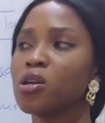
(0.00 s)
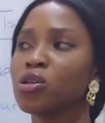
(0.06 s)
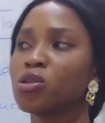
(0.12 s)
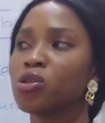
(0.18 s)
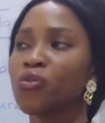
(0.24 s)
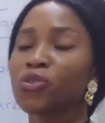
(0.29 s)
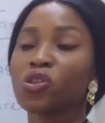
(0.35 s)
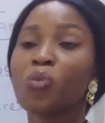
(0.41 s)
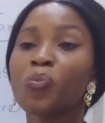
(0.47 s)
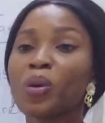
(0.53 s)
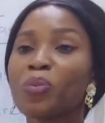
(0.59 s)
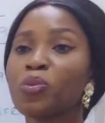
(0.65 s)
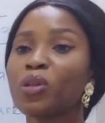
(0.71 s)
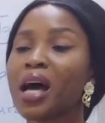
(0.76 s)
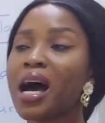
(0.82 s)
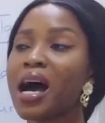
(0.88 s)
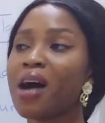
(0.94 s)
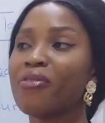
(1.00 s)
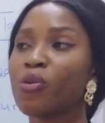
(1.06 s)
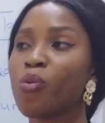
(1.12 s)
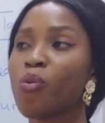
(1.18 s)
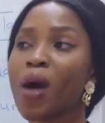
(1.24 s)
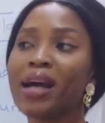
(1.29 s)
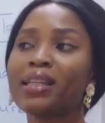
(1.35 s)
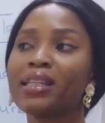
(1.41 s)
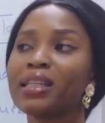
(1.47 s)
So for some people that a
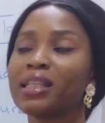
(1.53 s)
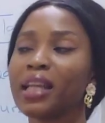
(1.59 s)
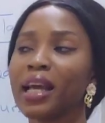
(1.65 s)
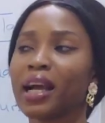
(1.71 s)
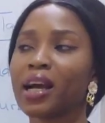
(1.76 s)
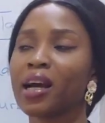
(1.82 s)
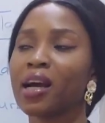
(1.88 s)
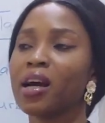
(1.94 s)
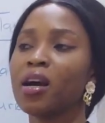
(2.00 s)
wider neck,